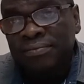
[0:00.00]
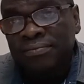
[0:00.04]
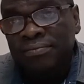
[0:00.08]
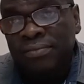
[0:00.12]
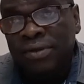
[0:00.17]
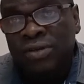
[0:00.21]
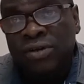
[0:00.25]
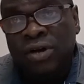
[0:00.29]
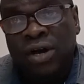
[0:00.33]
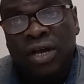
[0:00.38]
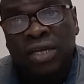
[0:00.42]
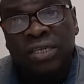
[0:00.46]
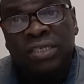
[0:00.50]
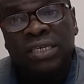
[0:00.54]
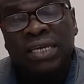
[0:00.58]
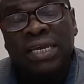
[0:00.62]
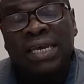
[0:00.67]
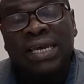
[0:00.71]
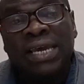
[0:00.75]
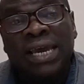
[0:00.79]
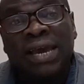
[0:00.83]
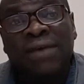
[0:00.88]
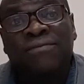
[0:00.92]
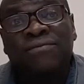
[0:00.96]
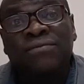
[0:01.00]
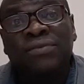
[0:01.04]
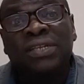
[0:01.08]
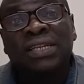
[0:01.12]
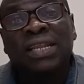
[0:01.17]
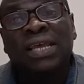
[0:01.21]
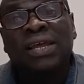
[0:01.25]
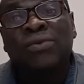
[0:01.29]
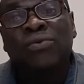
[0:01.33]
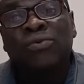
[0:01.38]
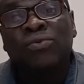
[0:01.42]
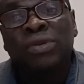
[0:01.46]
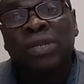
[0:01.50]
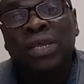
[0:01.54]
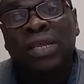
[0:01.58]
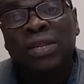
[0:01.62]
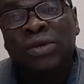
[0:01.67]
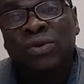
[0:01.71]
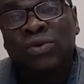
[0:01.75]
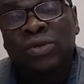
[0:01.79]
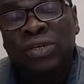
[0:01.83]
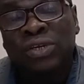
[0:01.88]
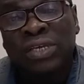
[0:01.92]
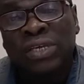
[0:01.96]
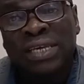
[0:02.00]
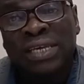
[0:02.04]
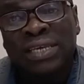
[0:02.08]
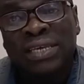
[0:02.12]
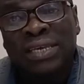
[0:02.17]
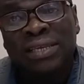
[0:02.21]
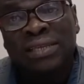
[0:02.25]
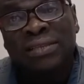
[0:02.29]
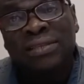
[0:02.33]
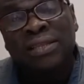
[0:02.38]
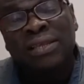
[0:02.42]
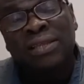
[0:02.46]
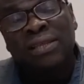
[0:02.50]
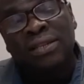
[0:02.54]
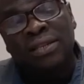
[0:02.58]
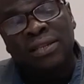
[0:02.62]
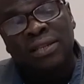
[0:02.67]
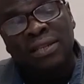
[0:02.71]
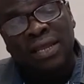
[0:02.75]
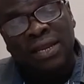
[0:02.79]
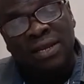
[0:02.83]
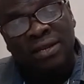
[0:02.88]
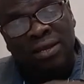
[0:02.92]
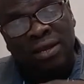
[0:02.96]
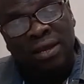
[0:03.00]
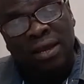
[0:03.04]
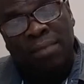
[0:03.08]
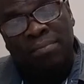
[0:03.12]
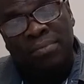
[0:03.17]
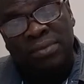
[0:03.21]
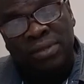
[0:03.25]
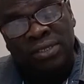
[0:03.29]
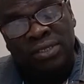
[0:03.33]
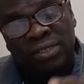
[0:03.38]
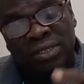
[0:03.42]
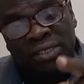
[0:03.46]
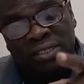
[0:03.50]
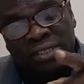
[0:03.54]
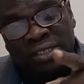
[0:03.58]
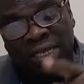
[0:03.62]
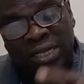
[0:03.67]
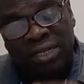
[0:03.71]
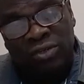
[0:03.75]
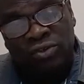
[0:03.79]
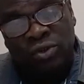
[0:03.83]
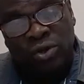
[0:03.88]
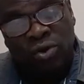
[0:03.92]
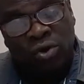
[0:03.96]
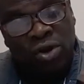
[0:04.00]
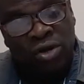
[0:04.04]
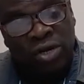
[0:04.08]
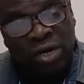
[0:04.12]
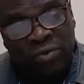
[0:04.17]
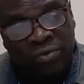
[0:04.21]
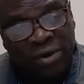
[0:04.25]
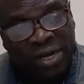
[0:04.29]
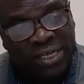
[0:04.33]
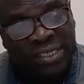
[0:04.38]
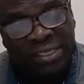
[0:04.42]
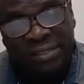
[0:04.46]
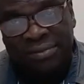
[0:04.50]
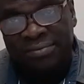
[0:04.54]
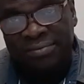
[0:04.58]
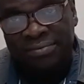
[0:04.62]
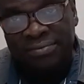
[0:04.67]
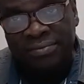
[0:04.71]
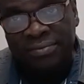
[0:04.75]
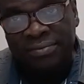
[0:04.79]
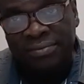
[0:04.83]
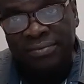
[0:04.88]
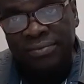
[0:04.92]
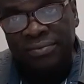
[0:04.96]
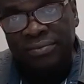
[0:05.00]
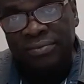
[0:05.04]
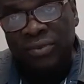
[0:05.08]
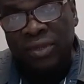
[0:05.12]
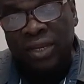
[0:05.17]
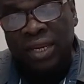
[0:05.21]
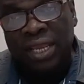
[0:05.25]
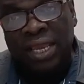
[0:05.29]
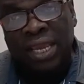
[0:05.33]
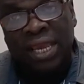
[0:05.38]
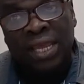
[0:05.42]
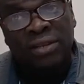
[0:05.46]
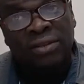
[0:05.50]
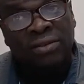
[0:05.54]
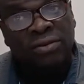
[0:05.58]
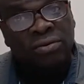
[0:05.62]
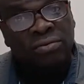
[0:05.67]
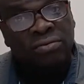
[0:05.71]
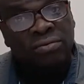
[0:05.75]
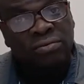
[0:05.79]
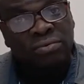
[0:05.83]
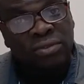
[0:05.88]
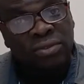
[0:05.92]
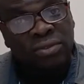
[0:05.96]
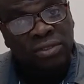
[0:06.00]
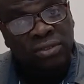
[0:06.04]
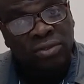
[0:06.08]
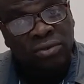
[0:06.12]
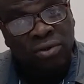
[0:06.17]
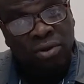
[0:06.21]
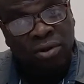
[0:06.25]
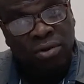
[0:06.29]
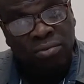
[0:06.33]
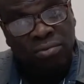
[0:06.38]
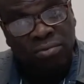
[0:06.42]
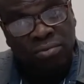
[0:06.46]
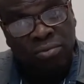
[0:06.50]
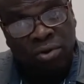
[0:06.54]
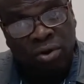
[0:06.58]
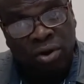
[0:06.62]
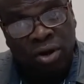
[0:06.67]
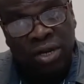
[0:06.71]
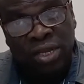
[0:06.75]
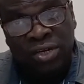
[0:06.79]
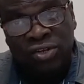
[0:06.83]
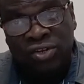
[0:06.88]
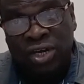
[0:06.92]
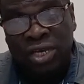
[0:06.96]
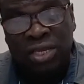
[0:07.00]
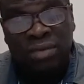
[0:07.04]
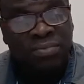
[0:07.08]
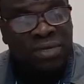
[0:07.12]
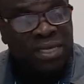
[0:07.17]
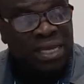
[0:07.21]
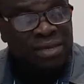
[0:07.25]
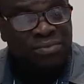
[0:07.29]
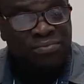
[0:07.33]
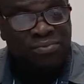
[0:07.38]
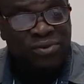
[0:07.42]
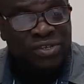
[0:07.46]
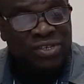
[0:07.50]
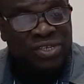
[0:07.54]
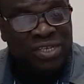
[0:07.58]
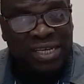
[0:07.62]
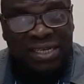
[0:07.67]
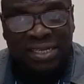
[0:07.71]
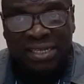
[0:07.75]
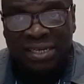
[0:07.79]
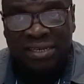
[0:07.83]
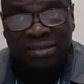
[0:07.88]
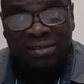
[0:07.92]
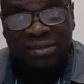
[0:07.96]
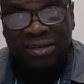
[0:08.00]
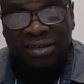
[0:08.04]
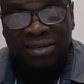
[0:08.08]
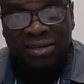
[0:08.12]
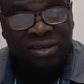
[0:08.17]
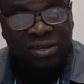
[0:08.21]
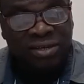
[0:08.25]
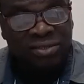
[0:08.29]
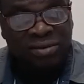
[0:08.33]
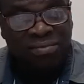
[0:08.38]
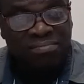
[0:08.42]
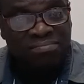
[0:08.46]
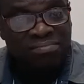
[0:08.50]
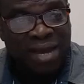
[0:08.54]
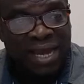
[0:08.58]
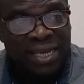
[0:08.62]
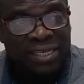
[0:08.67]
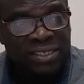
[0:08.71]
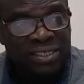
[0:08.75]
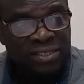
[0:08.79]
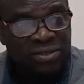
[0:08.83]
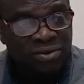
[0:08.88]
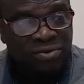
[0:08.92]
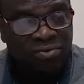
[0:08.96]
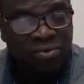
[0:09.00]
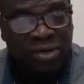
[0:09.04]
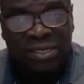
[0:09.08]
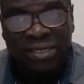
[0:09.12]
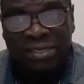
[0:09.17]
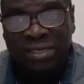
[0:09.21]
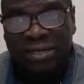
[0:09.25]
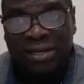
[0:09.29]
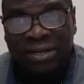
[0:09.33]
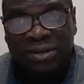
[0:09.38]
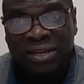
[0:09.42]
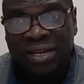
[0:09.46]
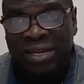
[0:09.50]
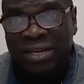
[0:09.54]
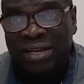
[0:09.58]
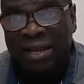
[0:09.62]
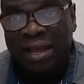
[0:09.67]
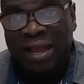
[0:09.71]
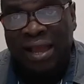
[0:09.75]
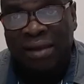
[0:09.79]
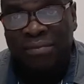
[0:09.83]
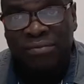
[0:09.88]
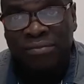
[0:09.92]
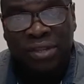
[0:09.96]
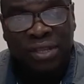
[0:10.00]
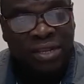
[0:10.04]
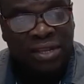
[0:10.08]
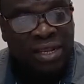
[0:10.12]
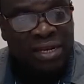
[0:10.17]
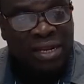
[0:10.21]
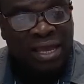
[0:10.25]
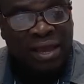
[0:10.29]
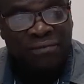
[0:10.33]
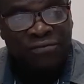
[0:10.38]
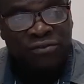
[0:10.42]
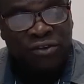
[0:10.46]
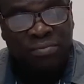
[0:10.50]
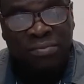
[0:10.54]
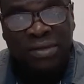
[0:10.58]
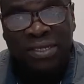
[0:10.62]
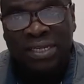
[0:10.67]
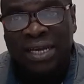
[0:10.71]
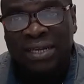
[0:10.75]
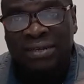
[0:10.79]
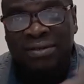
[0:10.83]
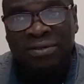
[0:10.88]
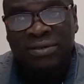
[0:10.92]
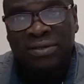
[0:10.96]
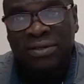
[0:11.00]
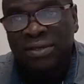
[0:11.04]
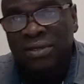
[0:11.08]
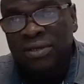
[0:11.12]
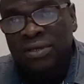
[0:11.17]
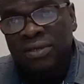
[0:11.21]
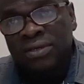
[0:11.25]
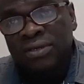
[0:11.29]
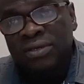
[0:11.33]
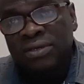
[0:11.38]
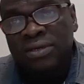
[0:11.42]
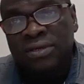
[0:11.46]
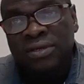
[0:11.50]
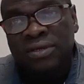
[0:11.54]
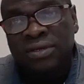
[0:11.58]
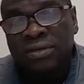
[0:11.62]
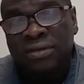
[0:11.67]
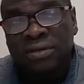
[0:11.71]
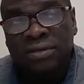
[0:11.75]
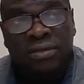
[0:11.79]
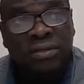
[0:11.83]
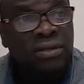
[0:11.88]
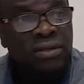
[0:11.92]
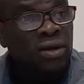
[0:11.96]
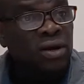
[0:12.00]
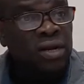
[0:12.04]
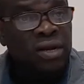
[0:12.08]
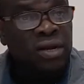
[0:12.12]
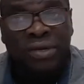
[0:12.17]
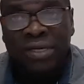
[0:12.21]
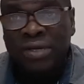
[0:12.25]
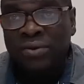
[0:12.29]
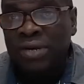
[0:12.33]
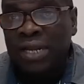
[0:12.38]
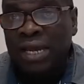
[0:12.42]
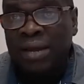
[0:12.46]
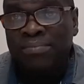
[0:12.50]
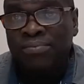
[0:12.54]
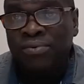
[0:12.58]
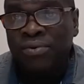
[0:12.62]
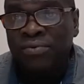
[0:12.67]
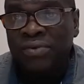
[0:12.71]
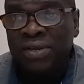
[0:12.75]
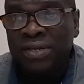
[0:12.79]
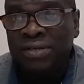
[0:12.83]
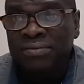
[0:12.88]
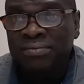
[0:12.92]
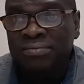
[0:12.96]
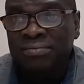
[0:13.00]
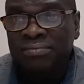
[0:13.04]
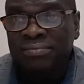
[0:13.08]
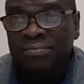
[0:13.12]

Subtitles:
Because if the lender send it to underwriting and all the documents that you're presenting, it doesn't match what the lender have submitted, the underwriter will not approve it.